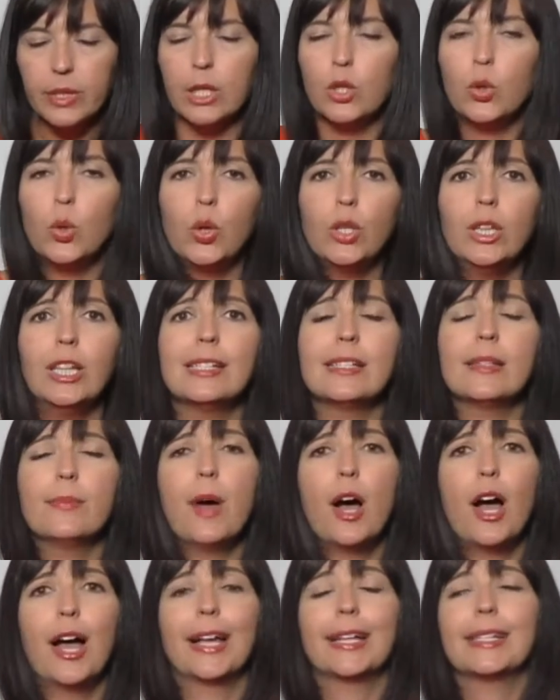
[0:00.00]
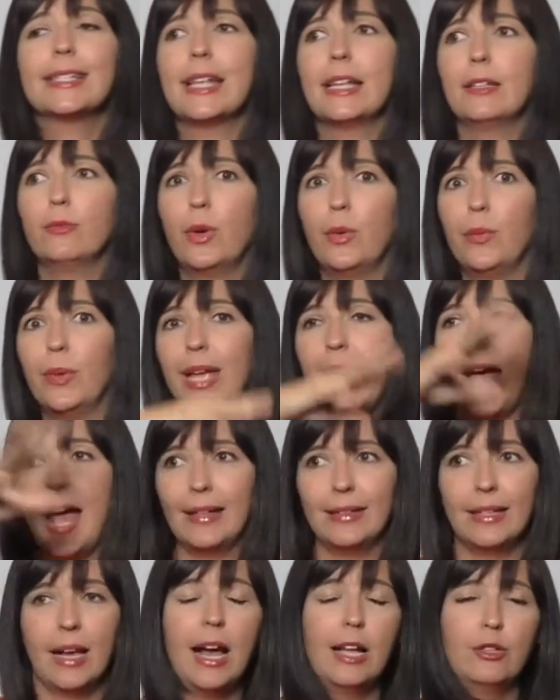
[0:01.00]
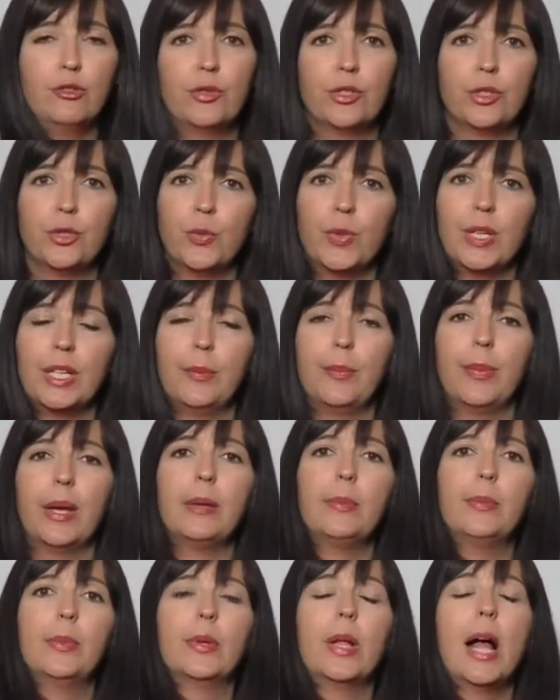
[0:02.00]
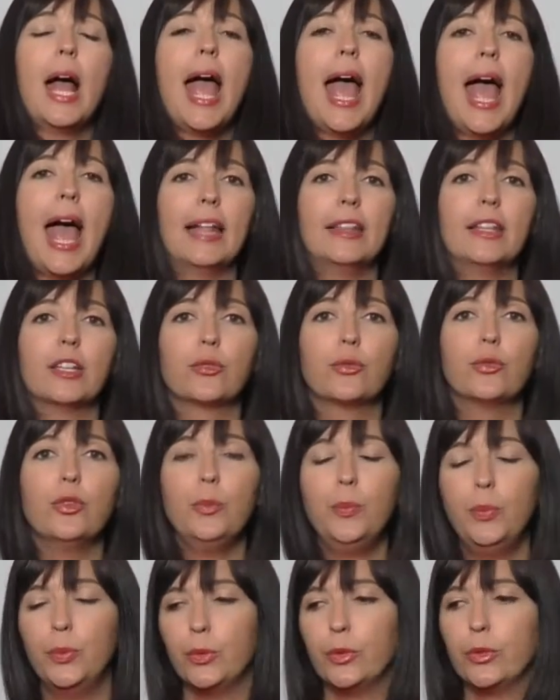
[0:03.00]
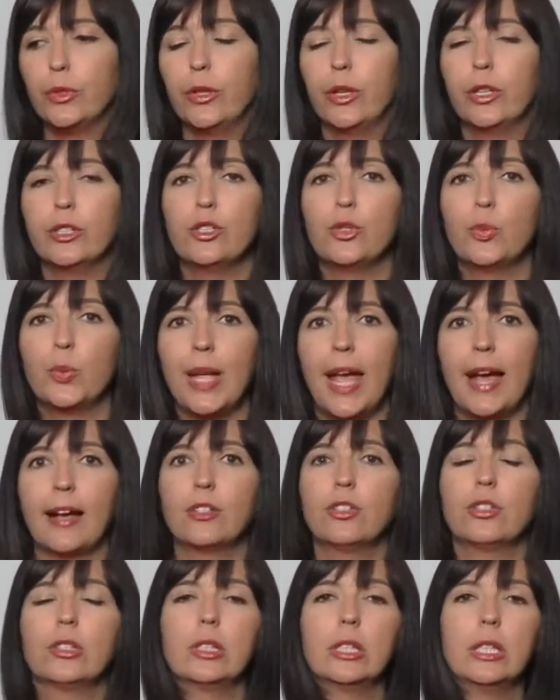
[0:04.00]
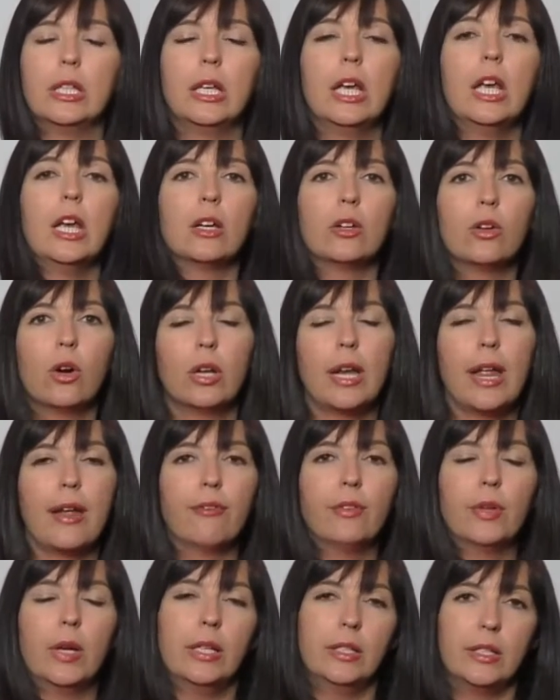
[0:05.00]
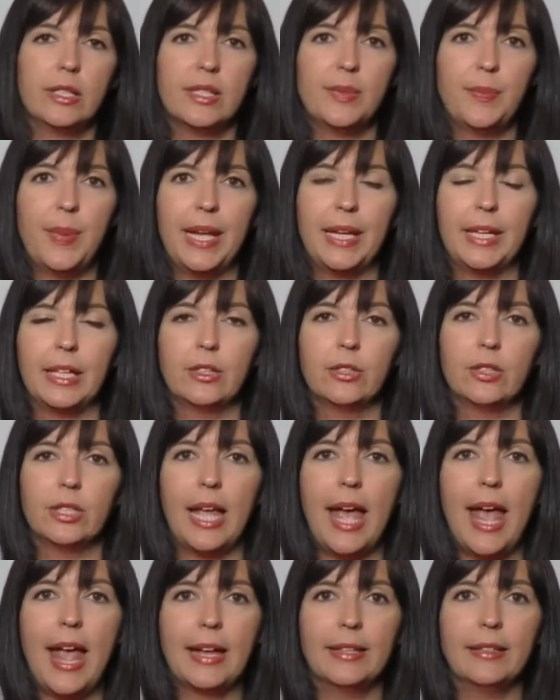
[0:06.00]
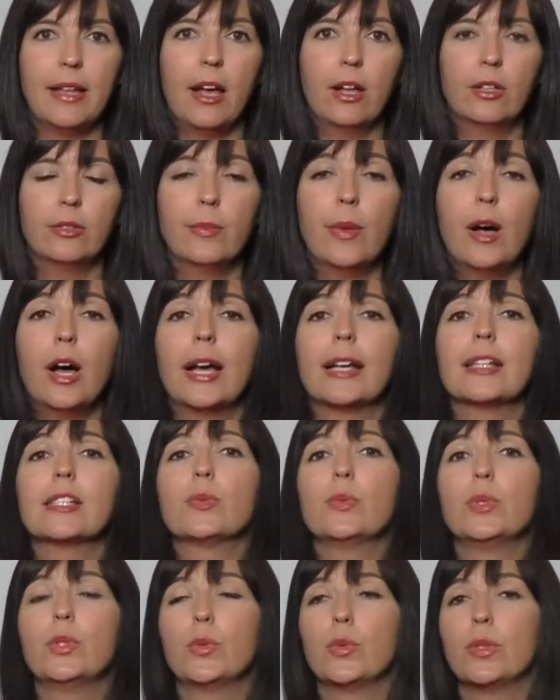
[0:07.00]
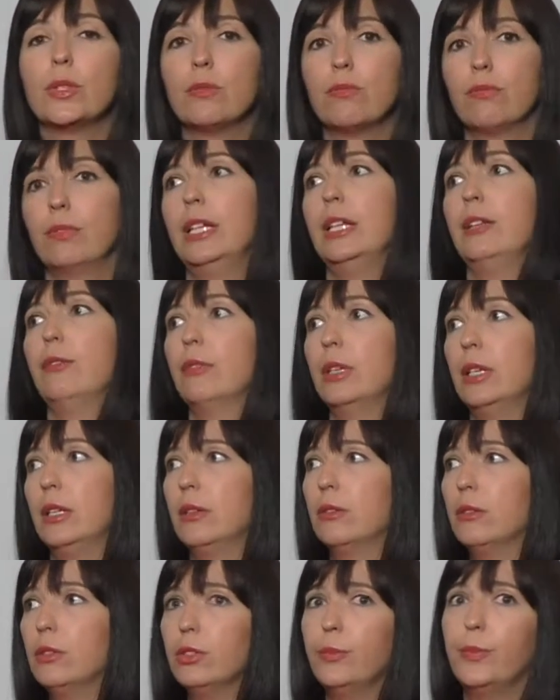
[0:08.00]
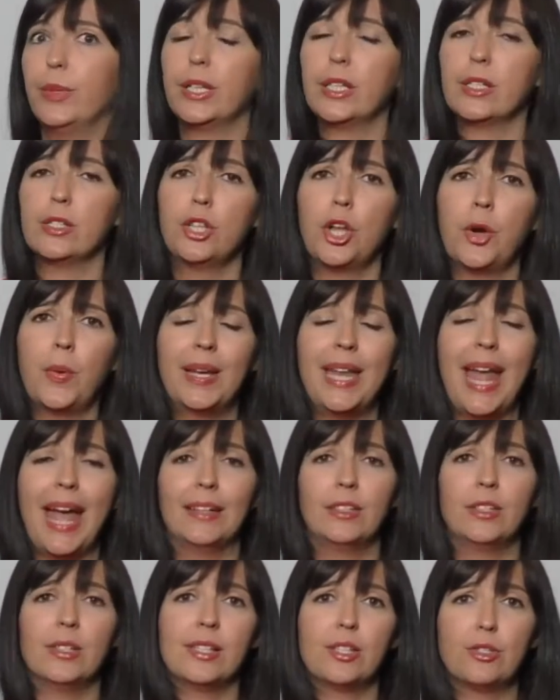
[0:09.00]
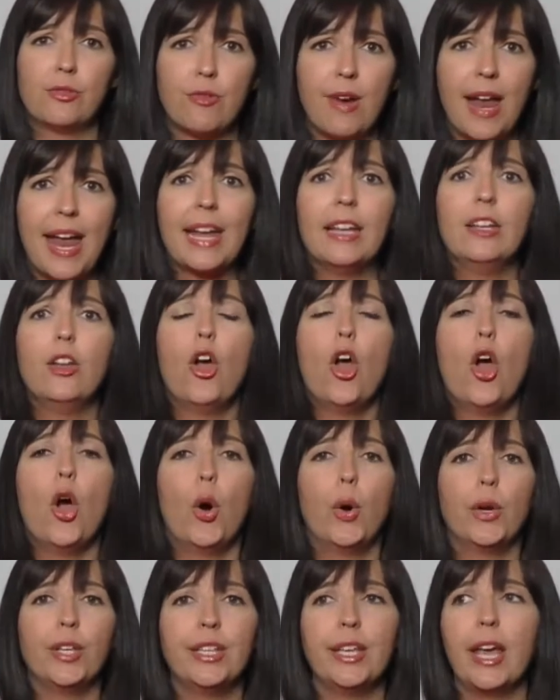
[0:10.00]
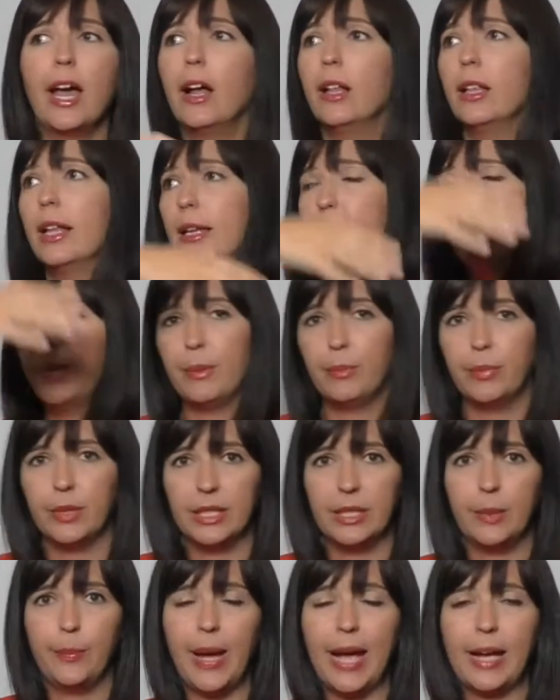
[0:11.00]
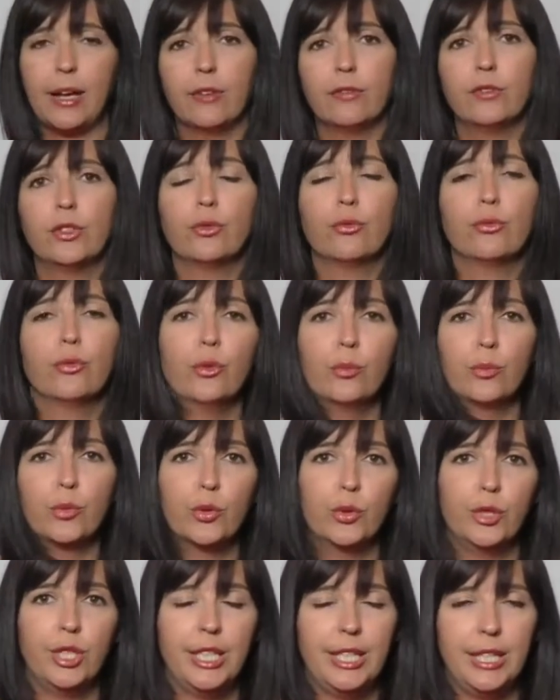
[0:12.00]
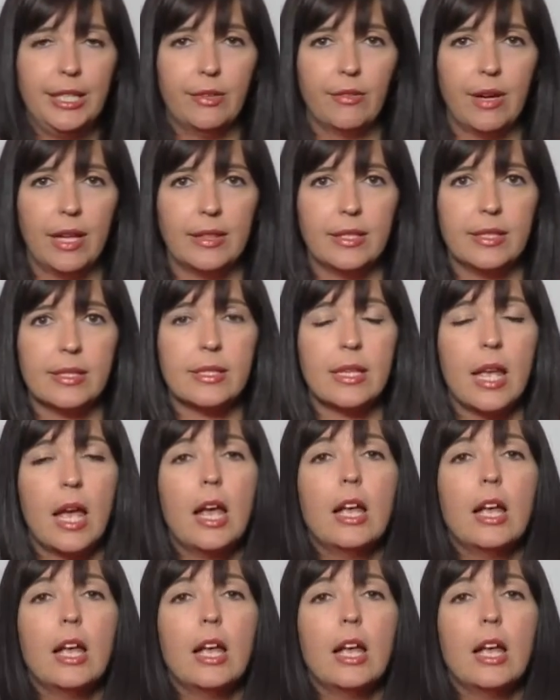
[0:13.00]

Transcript: cordless mics, and when we had the 120 people at the group book launch, we actually got everyone to speak into the handheld mics, which was really, really good, because no one had to strain or yell, and people at the back of the room could hear others.